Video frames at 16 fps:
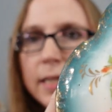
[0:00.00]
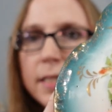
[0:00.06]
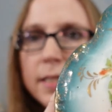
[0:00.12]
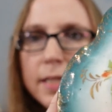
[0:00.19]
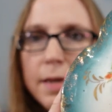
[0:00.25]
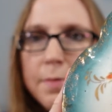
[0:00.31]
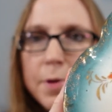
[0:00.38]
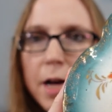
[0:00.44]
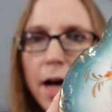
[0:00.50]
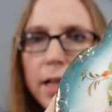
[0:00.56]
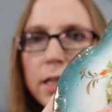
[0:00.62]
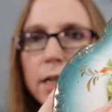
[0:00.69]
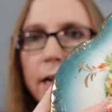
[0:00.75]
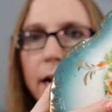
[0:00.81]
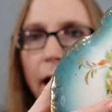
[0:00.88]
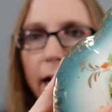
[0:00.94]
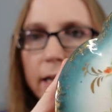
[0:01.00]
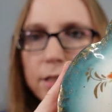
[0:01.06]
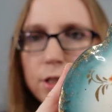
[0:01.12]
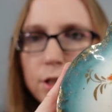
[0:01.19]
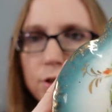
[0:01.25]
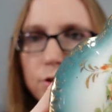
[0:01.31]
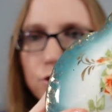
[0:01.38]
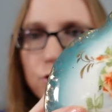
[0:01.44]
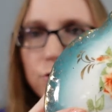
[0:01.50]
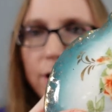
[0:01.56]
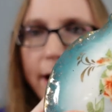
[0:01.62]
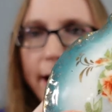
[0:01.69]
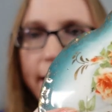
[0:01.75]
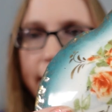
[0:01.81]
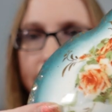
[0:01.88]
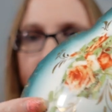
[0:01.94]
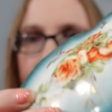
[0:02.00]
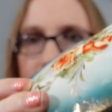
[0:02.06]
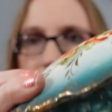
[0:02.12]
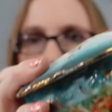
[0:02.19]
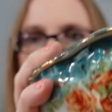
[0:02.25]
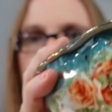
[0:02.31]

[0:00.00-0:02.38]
Same color as the tray